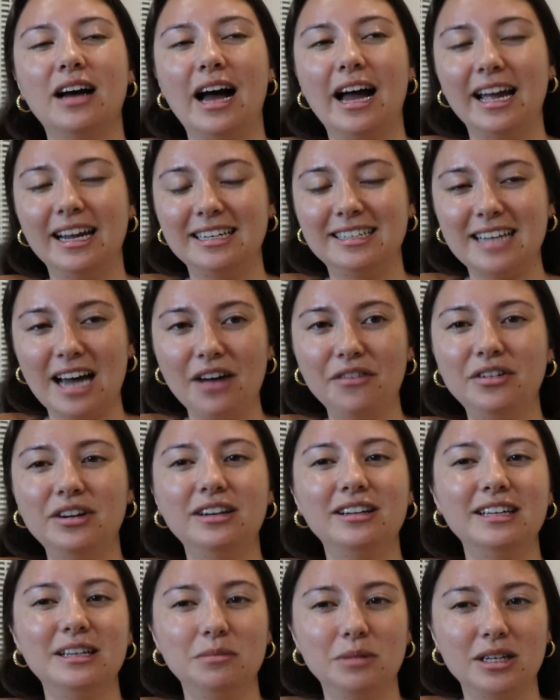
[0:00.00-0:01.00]
I
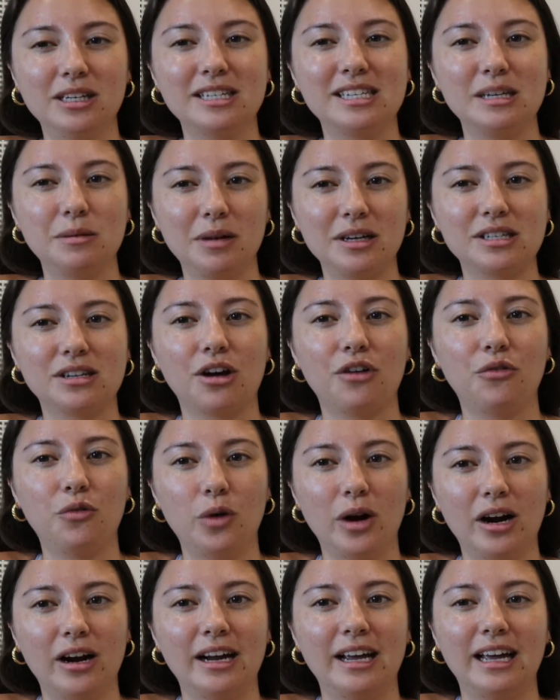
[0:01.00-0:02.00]
definitely am gonna see myself
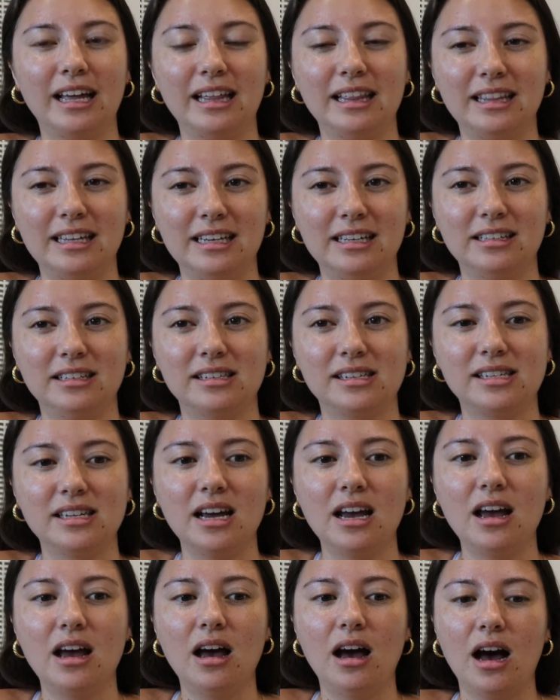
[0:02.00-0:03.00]
wearing these
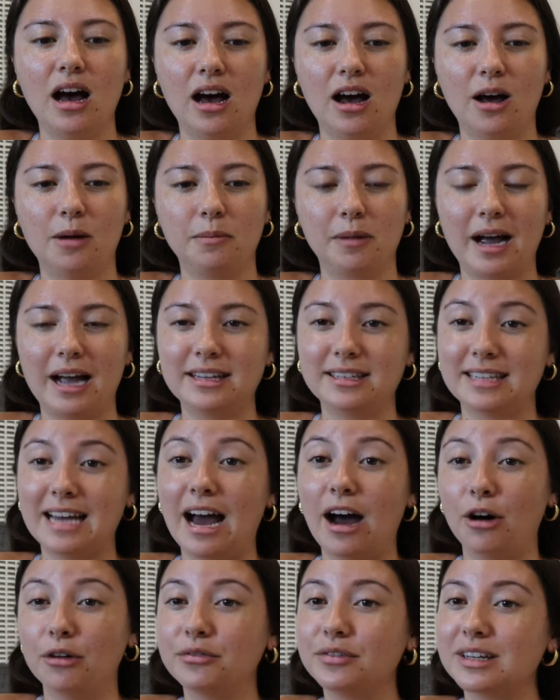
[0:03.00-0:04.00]
um, kinds of
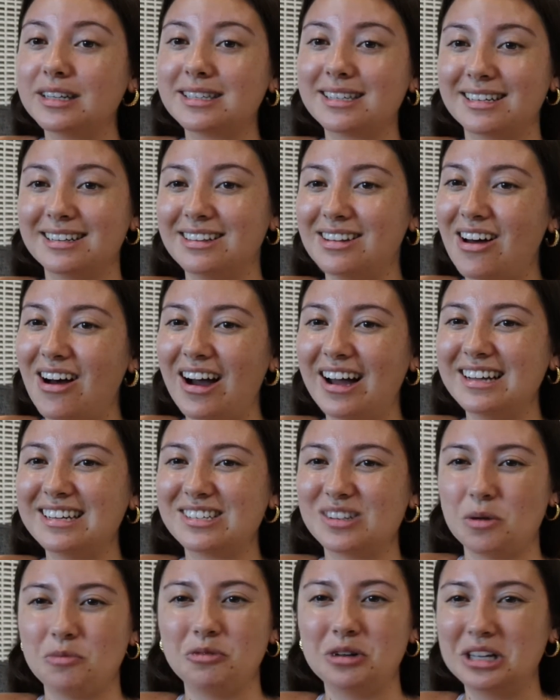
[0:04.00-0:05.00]
outfits a lot.
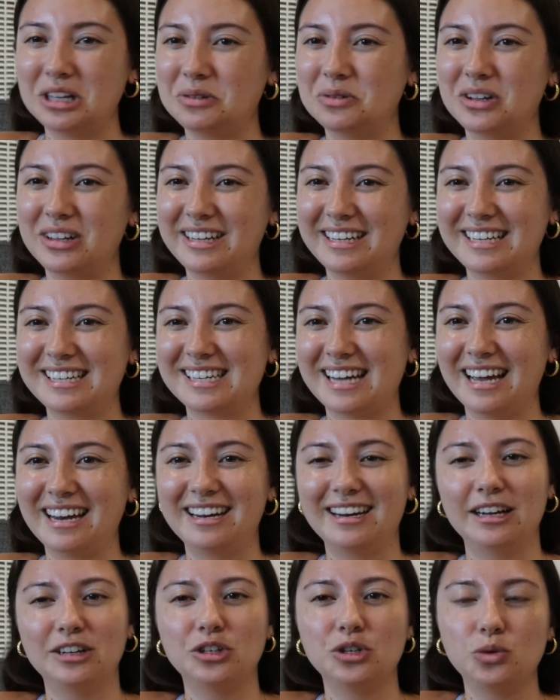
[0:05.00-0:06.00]
So I'm really, really
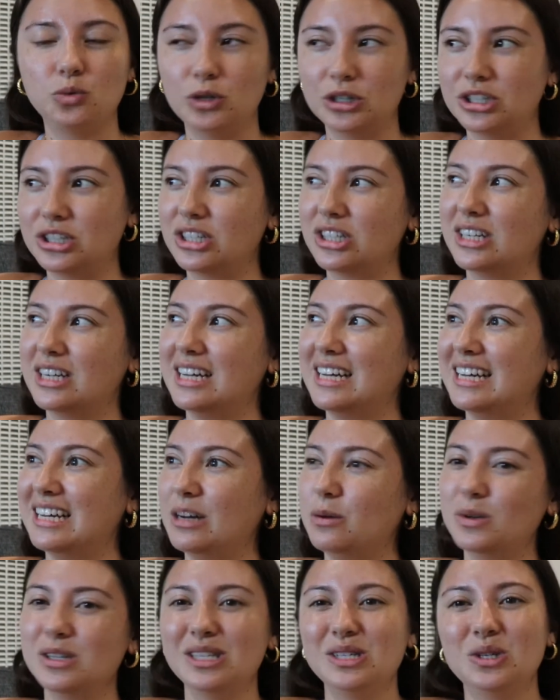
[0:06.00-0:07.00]
excited. I just wish it
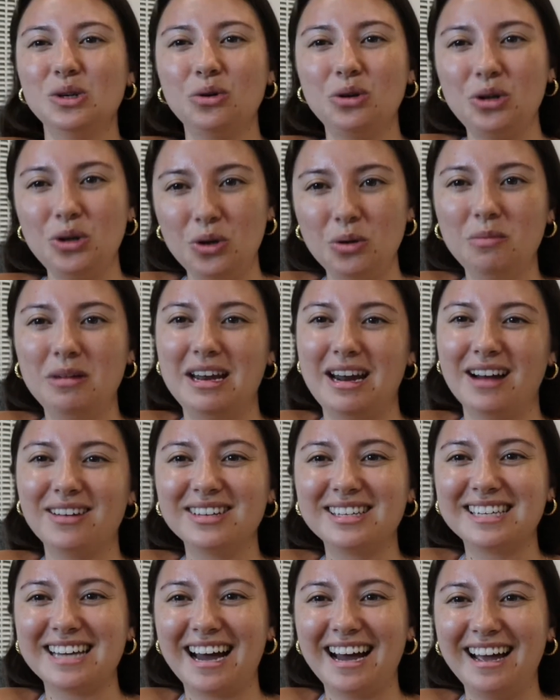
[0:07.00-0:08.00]
wasn't so humid
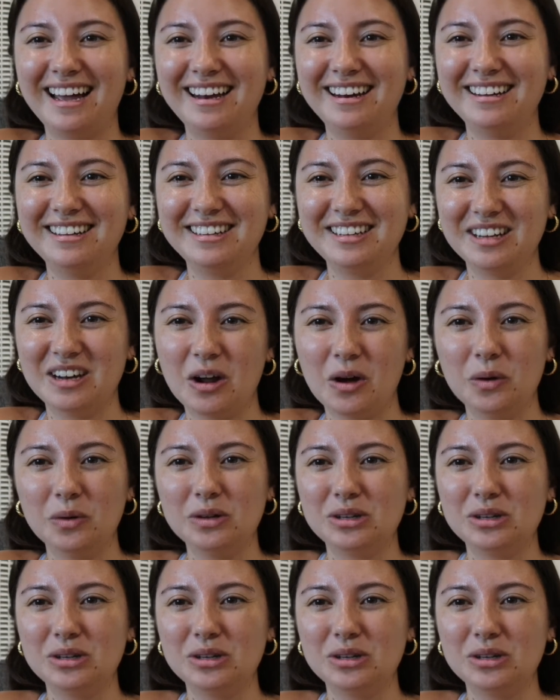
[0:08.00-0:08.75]
outside, you know?